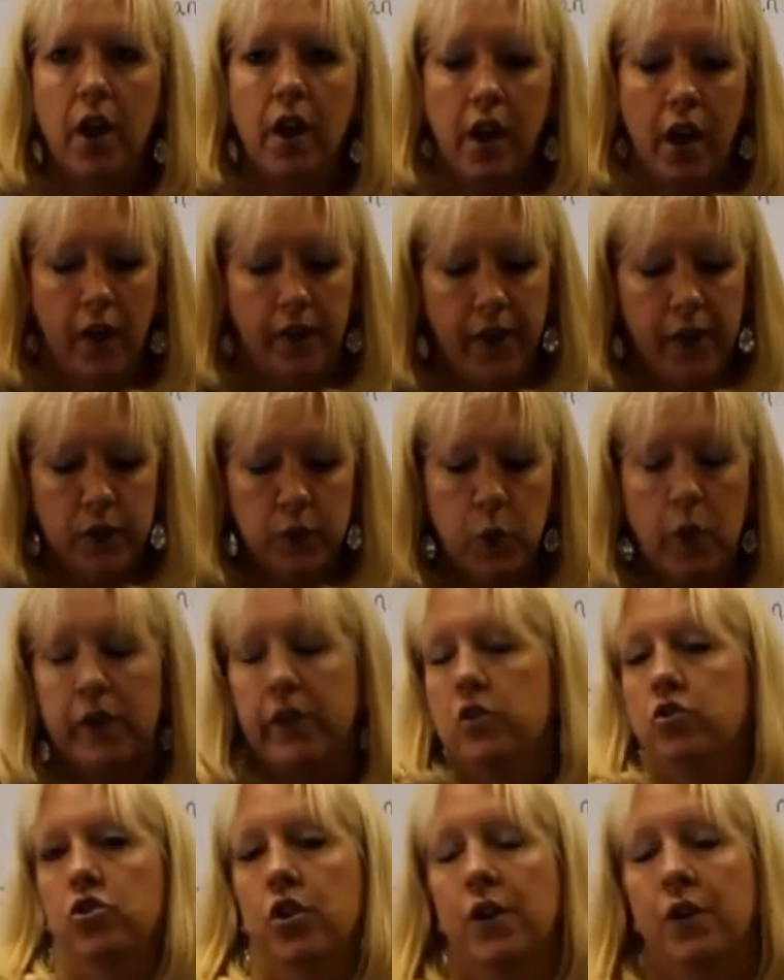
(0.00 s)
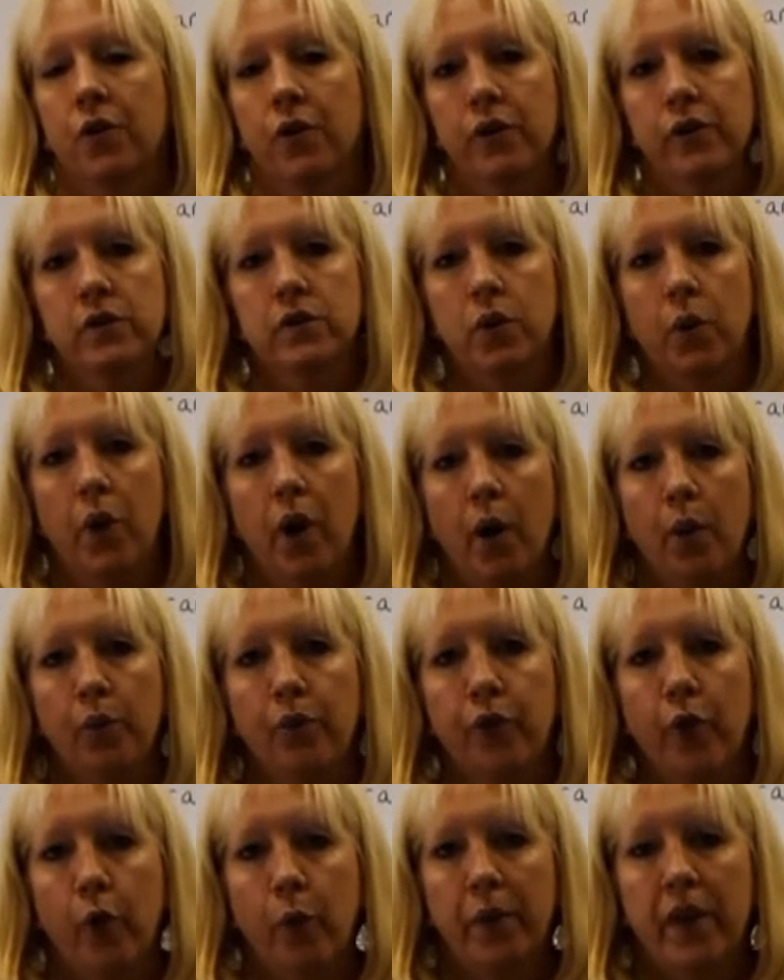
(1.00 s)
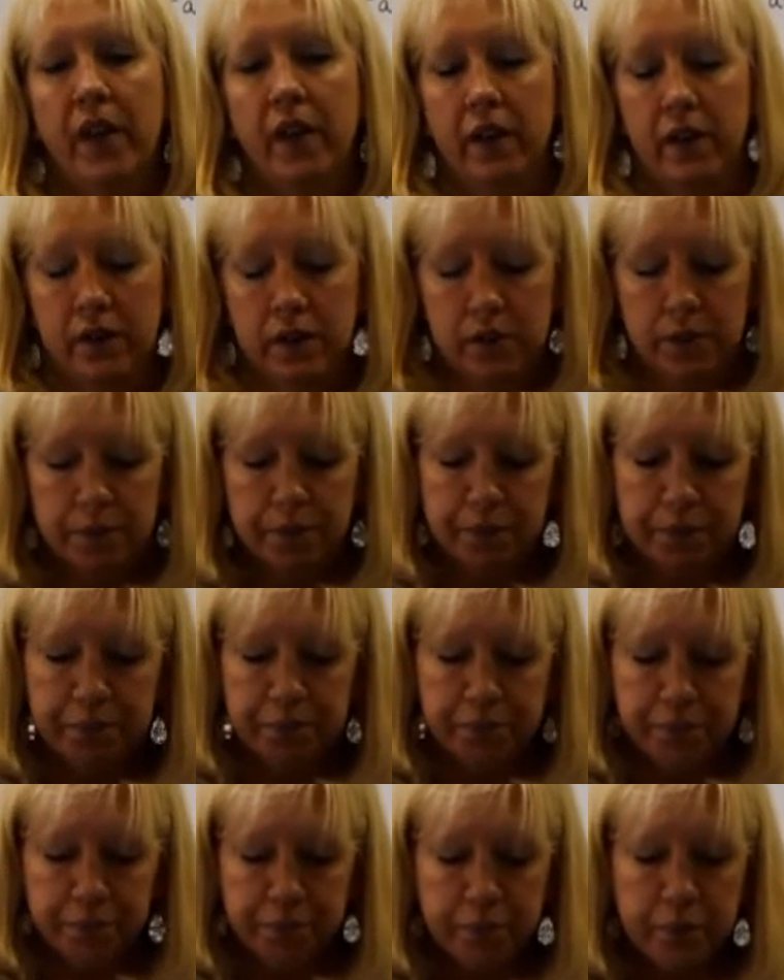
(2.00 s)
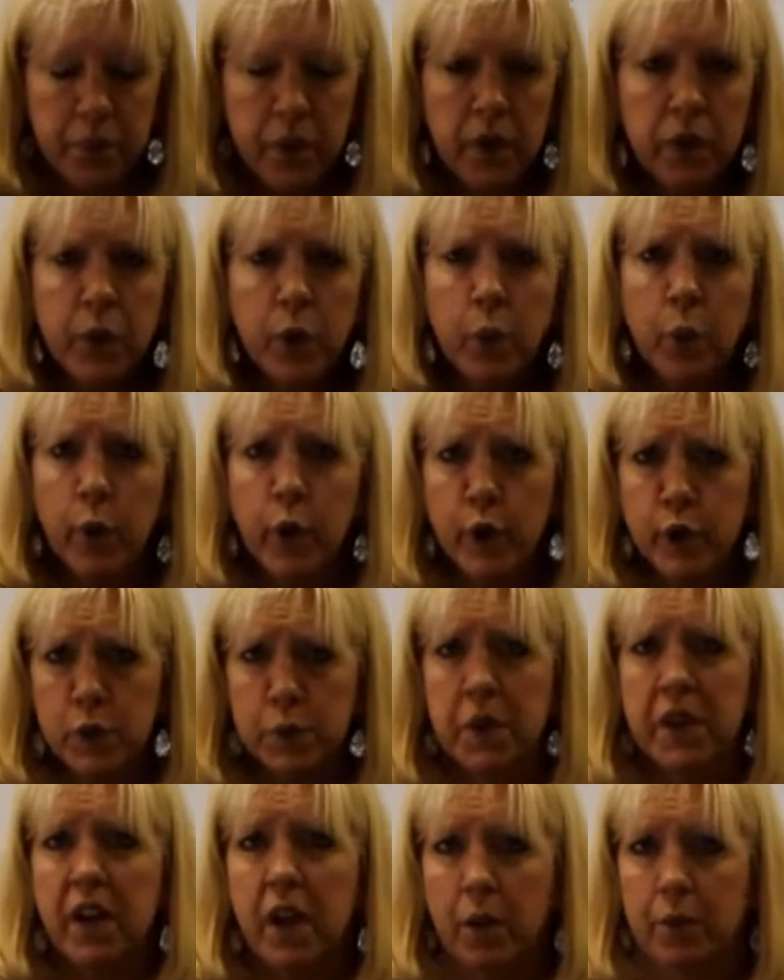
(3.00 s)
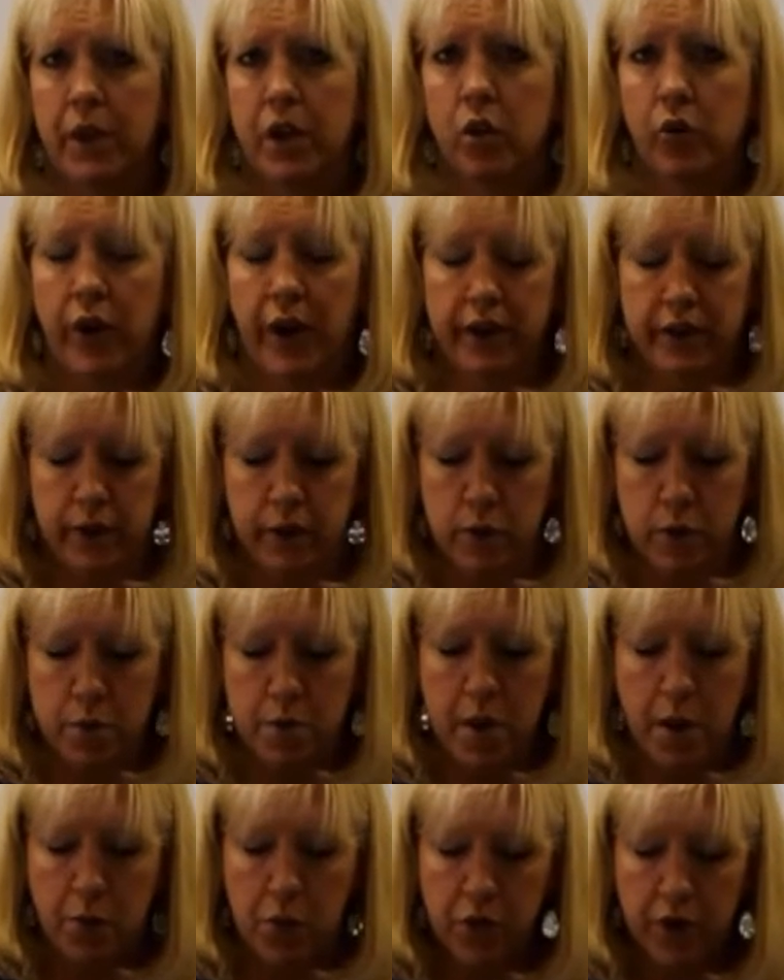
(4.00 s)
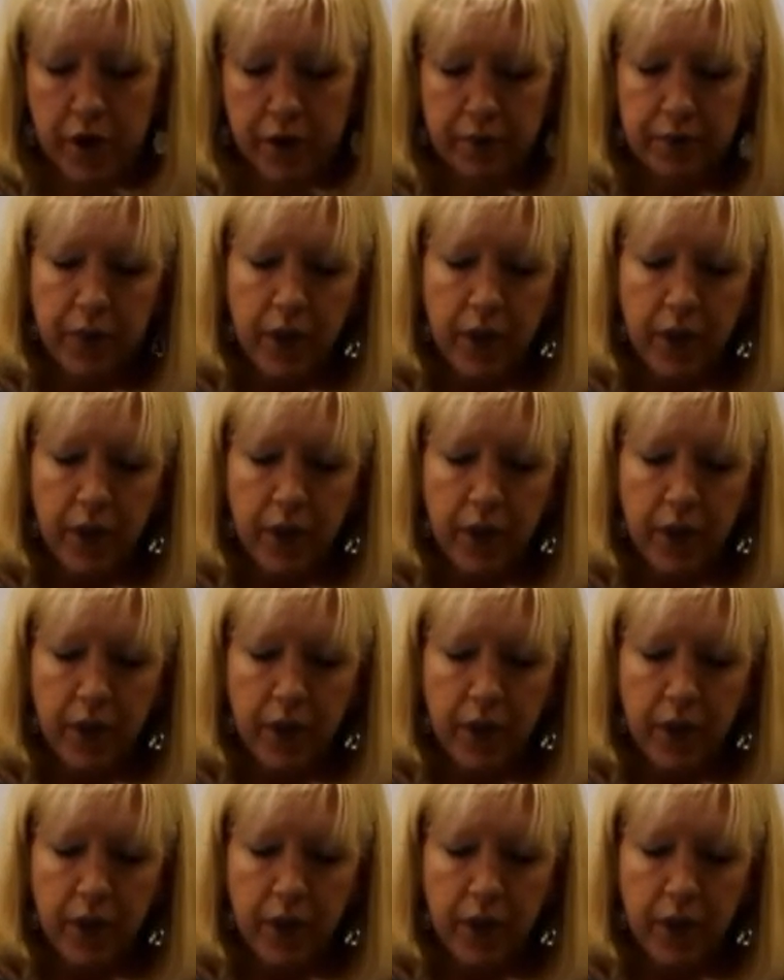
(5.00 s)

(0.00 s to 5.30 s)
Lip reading: And that's why the jingle is so helpful, because the words become ingrained in their memory.